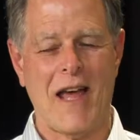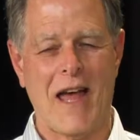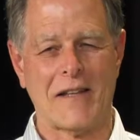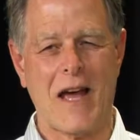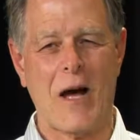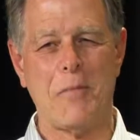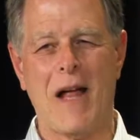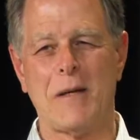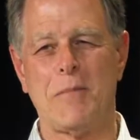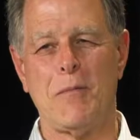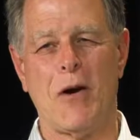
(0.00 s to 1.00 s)
at Cal
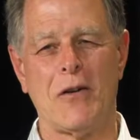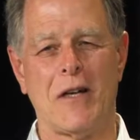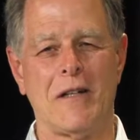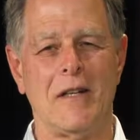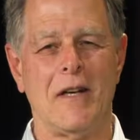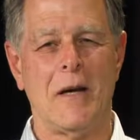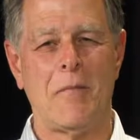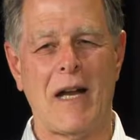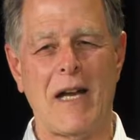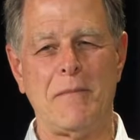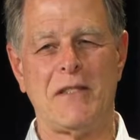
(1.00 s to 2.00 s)
Poly Pomona.
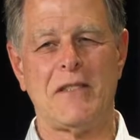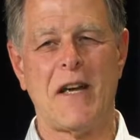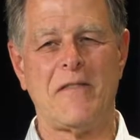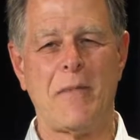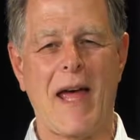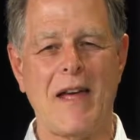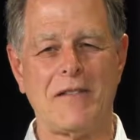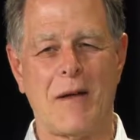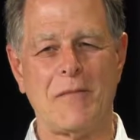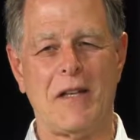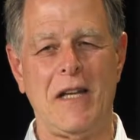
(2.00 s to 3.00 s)
My name is Jeff Pass.
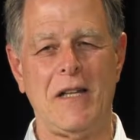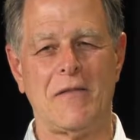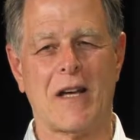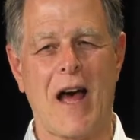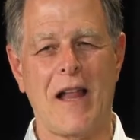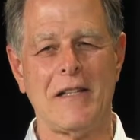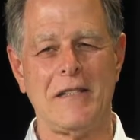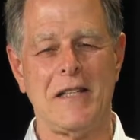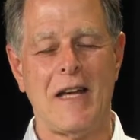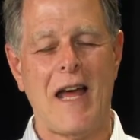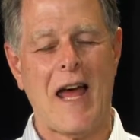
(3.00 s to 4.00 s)
I'm the Dean of the College,
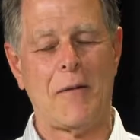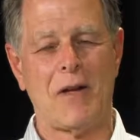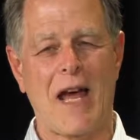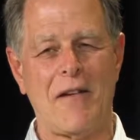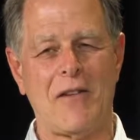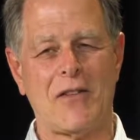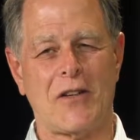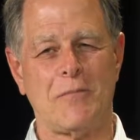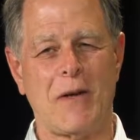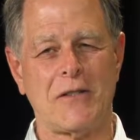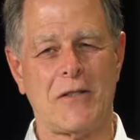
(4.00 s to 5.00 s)
and we have as our
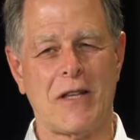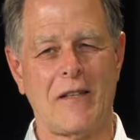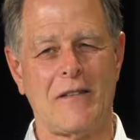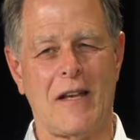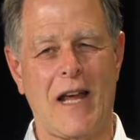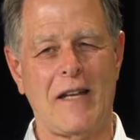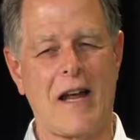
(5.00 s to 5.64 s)
special guest today